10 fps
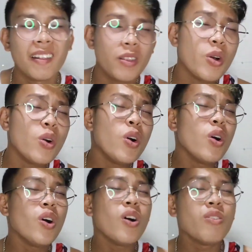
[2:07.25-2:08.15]

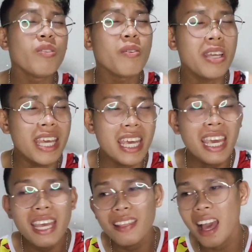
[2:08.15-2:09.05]
know
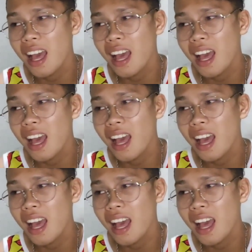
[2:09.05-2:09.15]
it